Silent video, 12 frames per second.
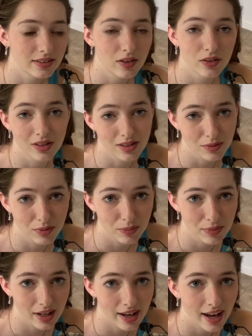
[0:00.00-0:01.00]
the
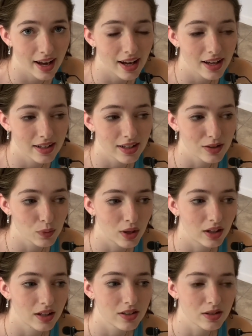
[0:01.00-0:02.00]
symptoms I had, as
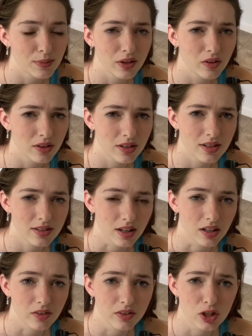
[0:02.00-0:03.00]
well as some other things that
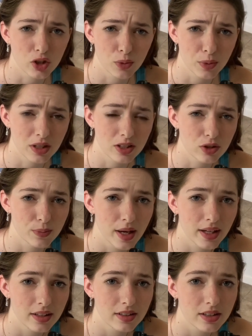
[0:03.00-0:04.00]
could have contributed to
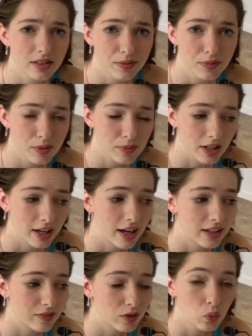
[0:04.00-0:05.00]
making the symptoms I
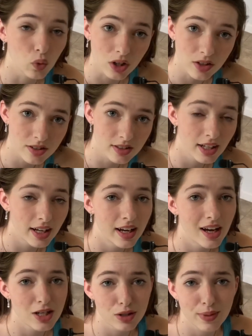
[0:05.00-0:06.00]
had even worse,
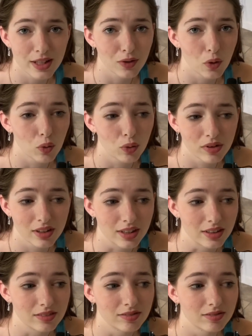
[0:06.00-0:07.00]
and just making the whole
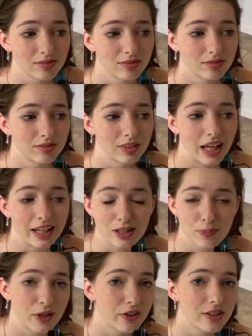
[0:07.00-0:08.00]
thing and
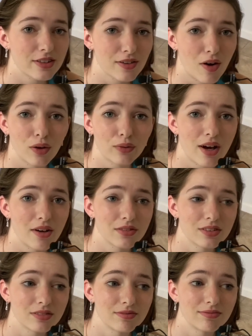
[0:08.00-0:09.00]
experience all
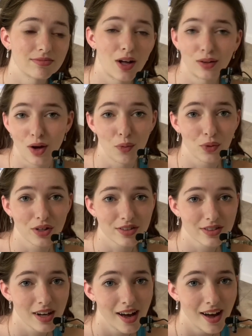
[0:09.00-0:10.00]
around a lot
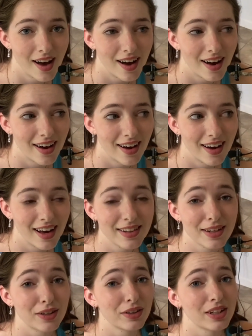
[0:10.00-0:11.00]
worse. And
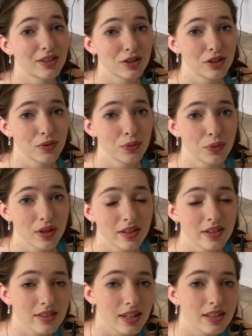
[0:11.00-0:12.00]
then I'll get into
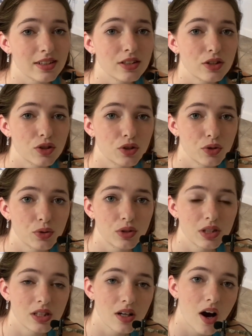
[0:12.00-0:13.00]
things that I did to
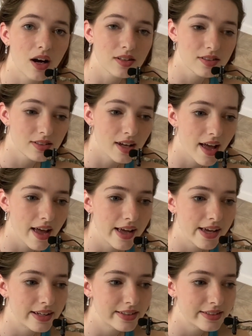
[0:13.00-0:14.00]
detox,
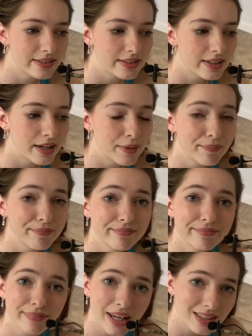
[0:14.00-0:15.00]
and
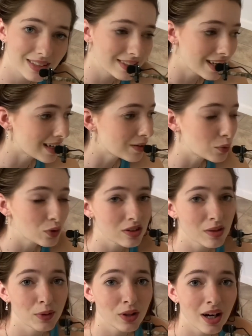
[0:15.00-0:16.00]
that kind of will
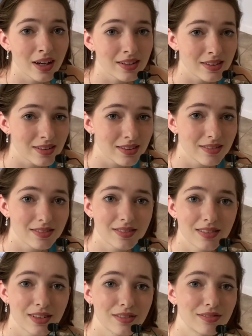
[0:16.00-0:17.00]
summarize
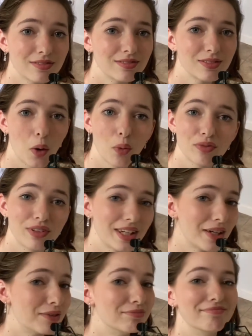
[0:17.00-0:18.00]
the whole
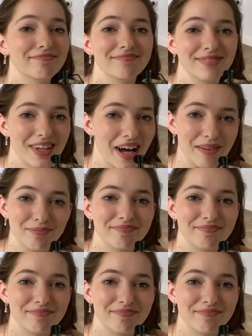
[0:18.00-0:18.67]
video. Yeah.